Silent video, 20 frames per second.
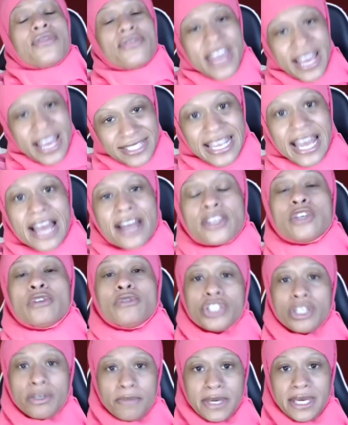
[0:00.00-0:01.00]
That's how
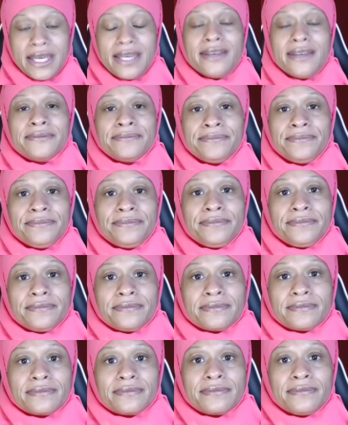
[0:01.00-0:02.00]
you should be.
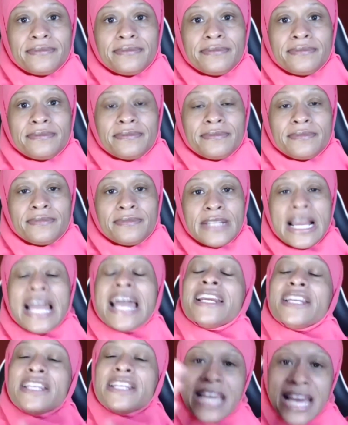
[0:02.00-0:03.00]

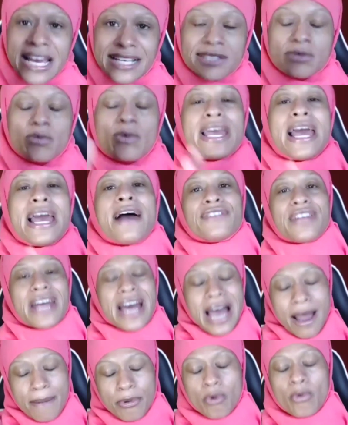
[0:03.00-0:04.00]
And yes, we have to
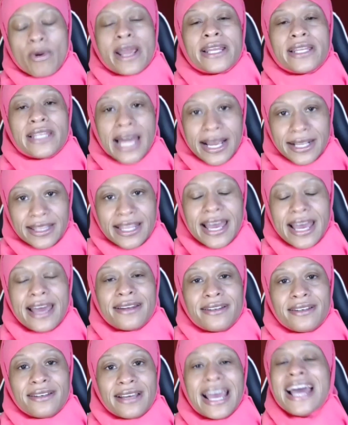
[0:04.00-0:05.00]
operate like
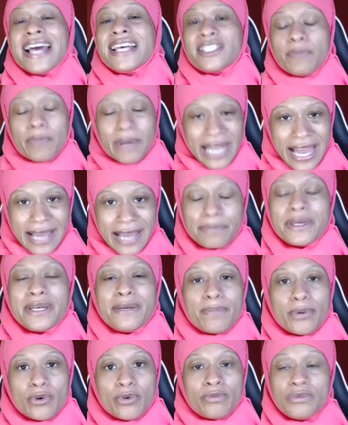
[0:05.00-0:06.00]
that as Black
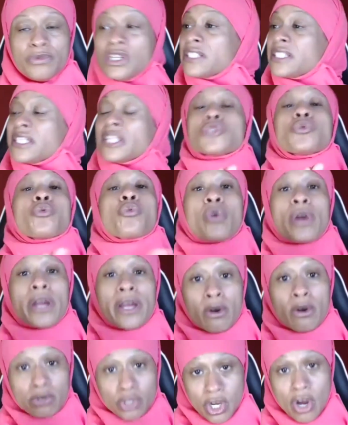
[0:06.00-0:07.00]
people. This is
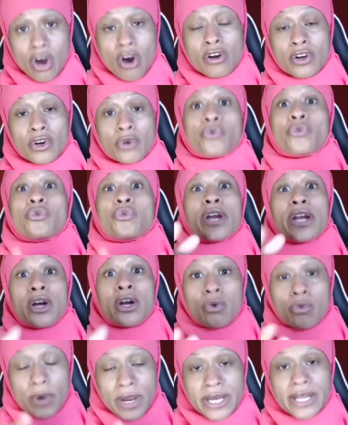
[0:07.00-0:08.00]
real talk,
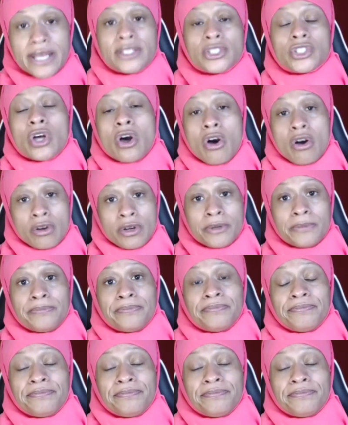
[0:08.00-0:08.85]
real reading talk.